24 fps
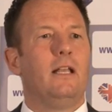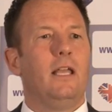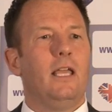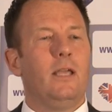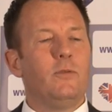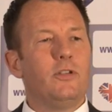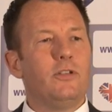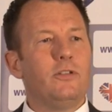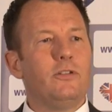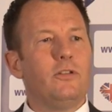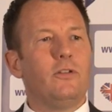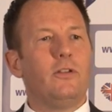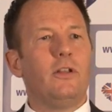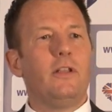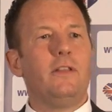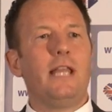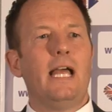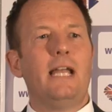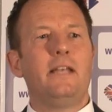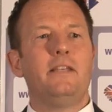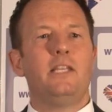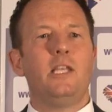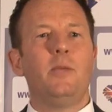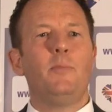He was stood on
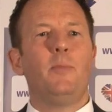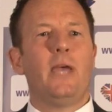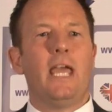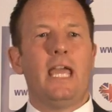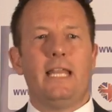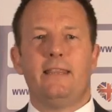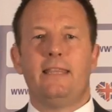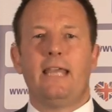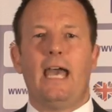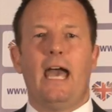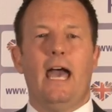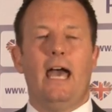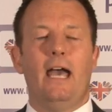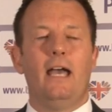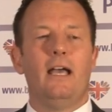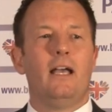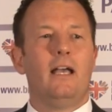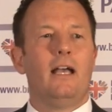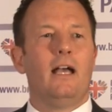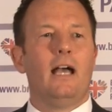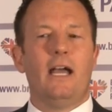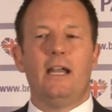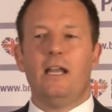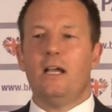that debate there,
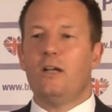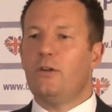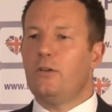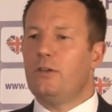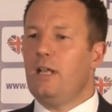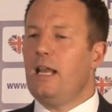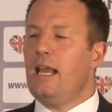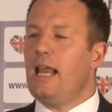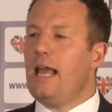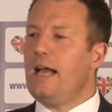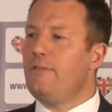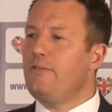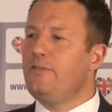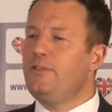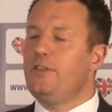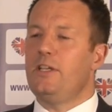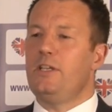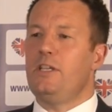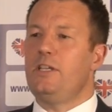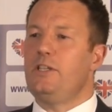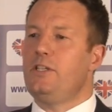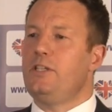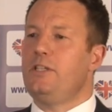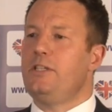and I could have laughed
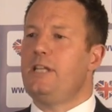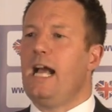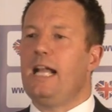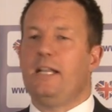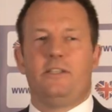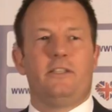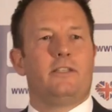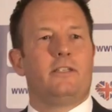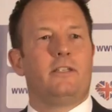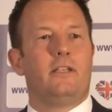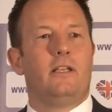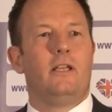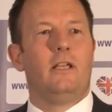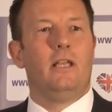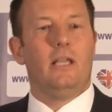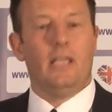at his stance.